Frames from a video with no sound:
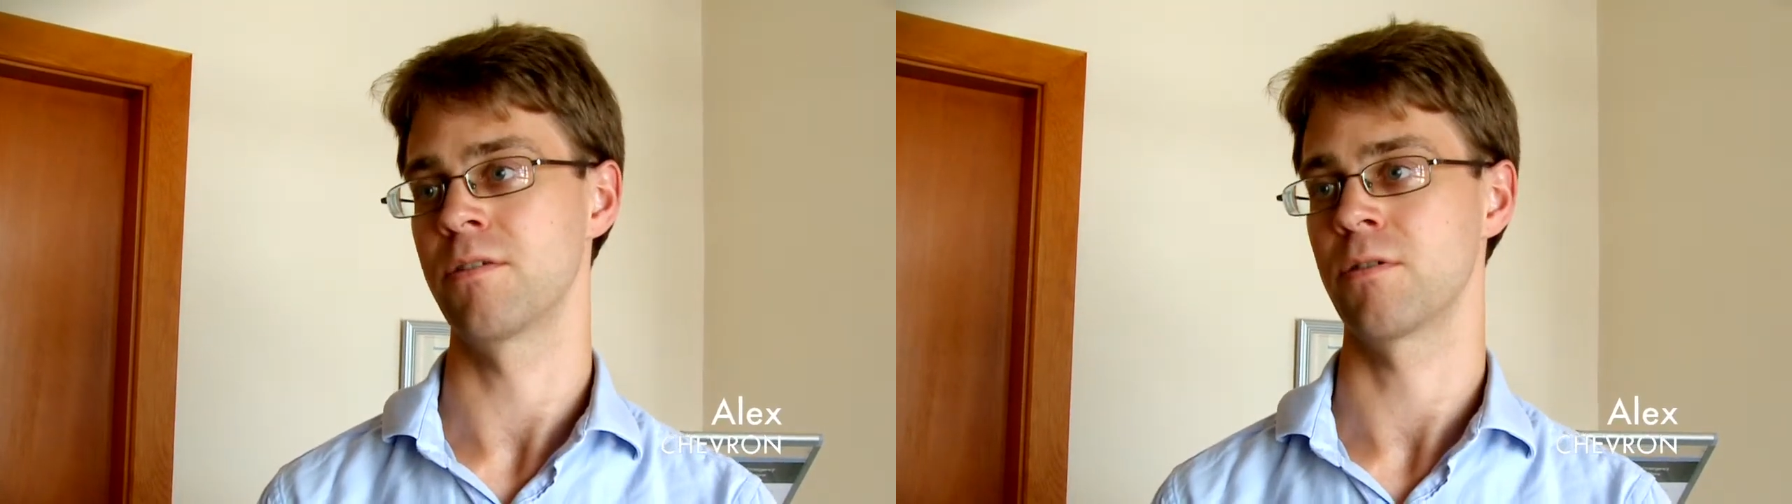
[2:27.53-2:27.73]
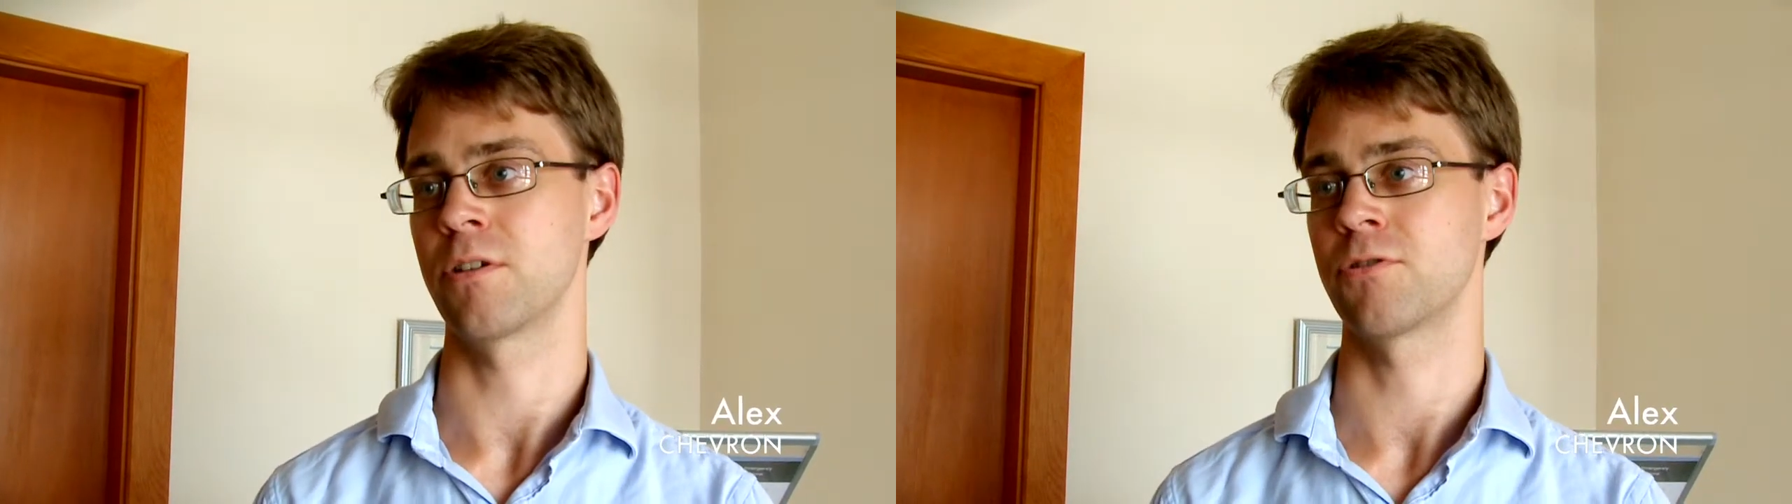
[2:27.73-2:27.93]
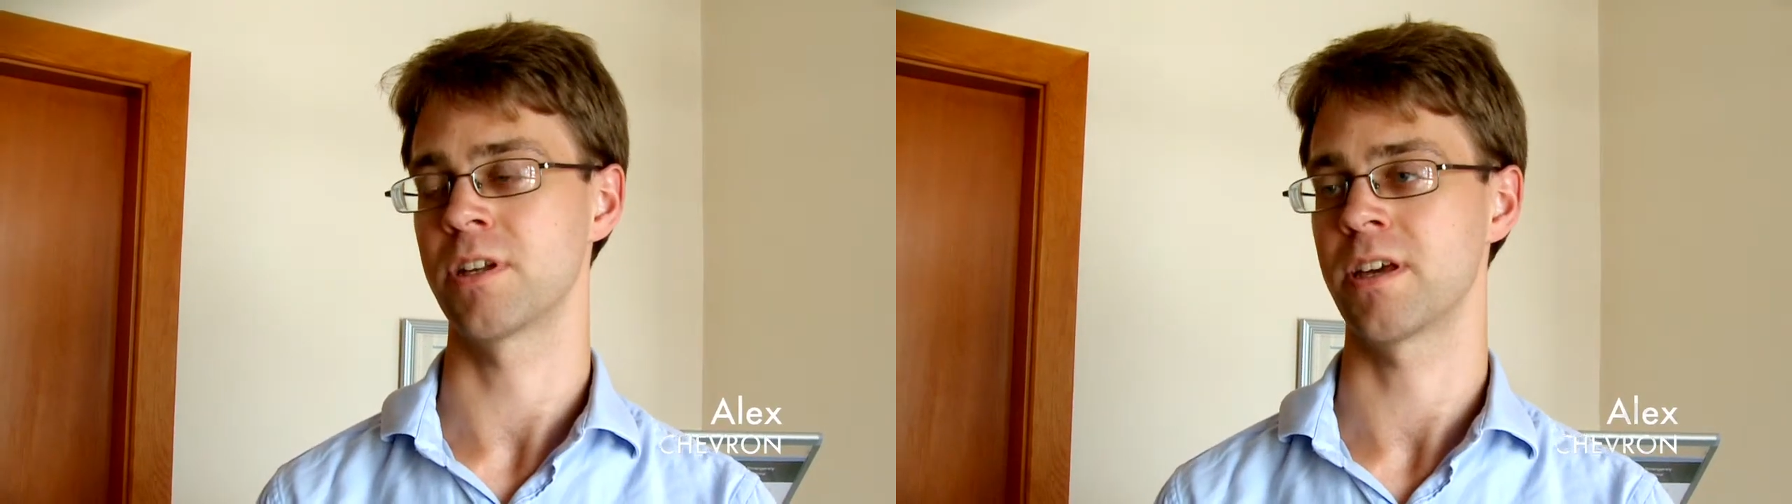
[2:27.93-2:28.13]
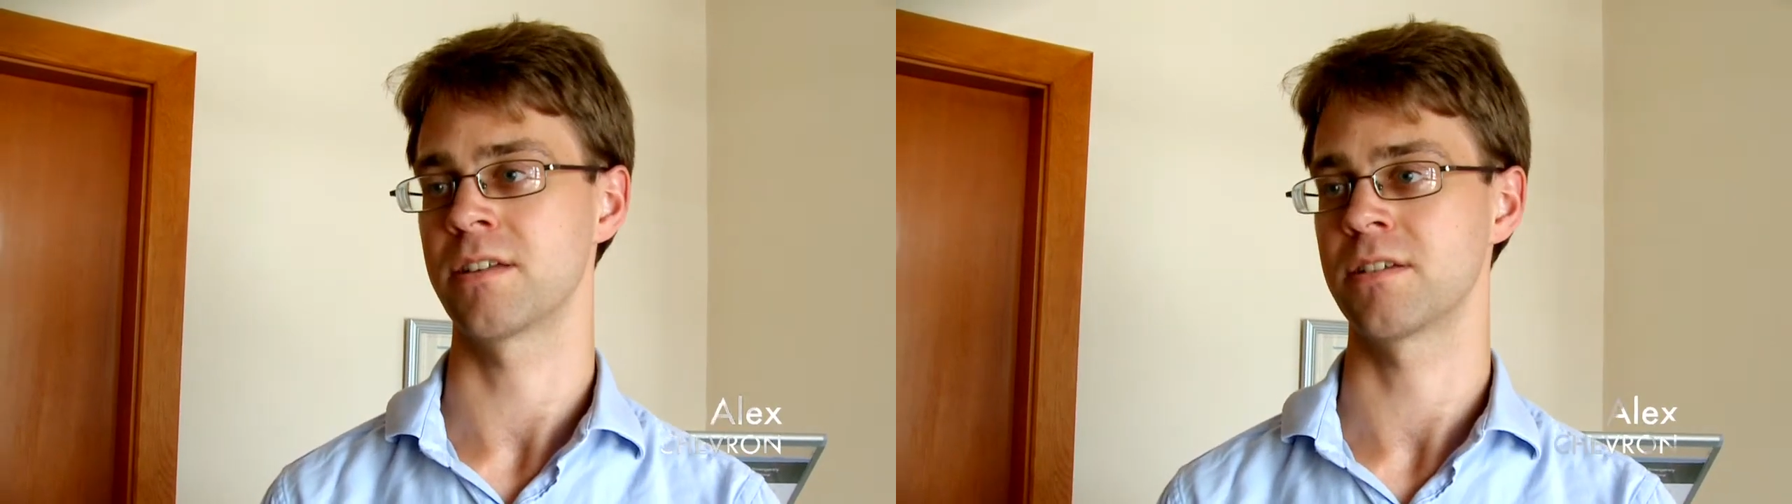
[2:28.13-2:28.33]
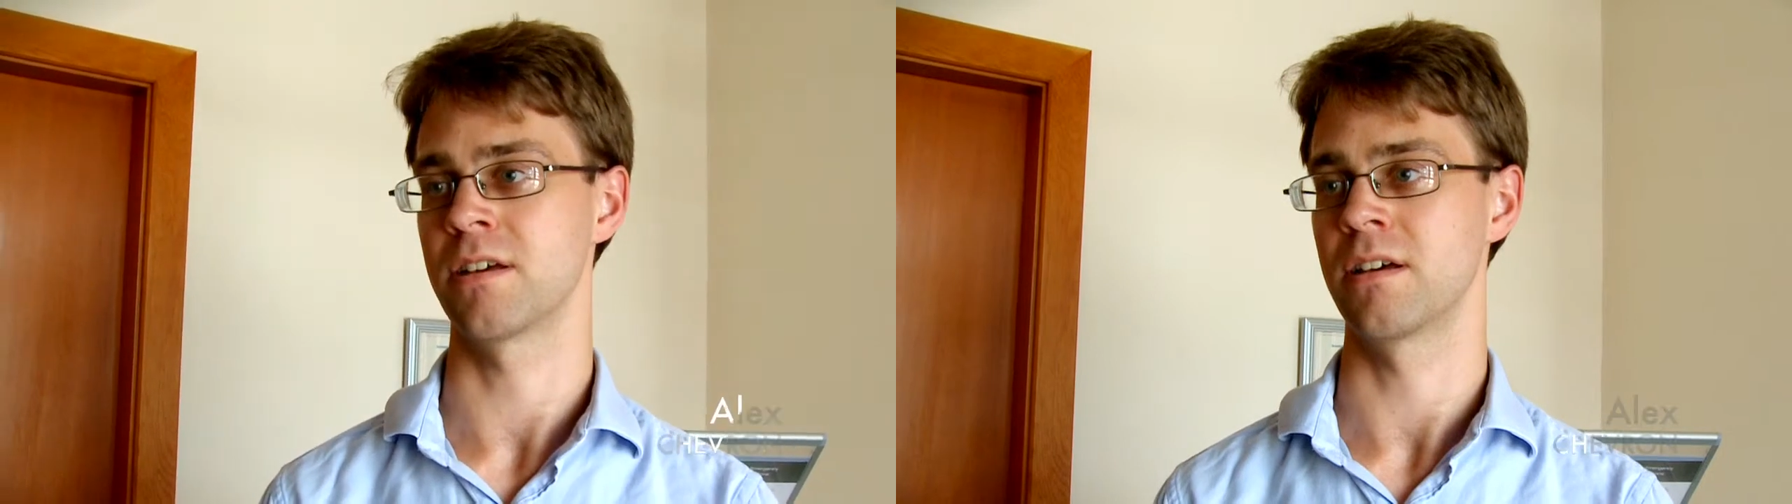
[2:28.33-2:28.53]
and also trying to
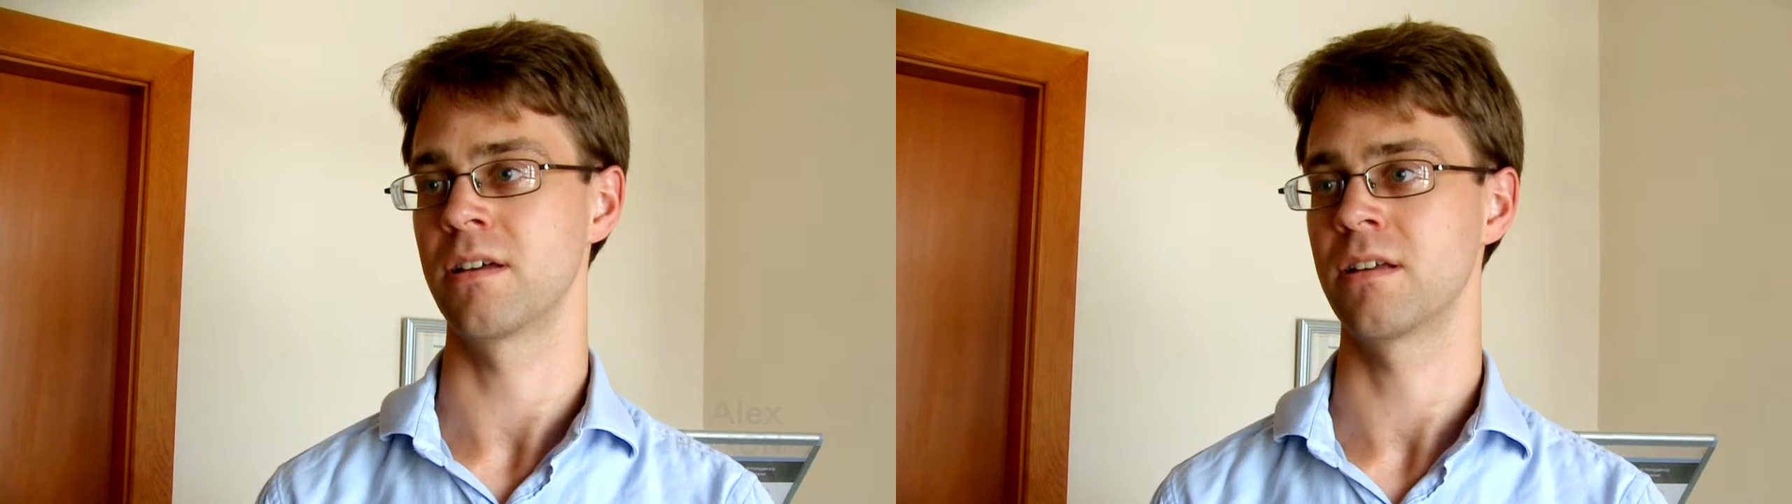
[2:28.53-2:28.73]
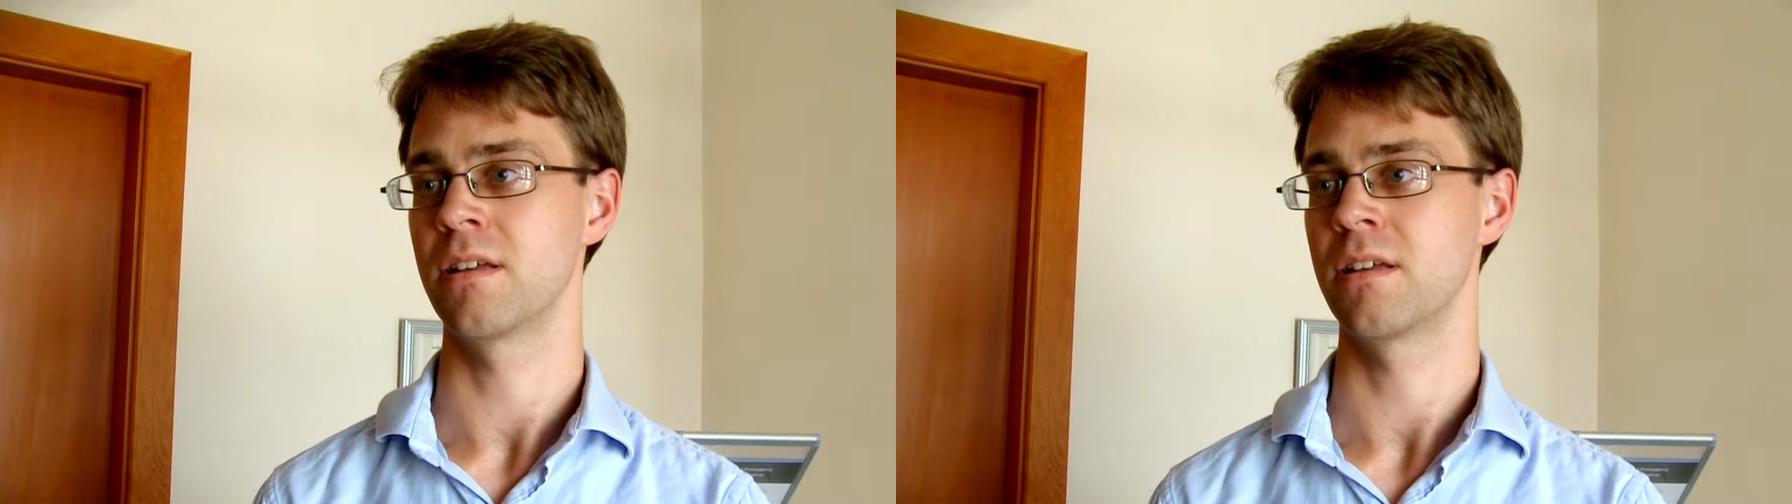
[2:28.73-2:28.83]
get uh,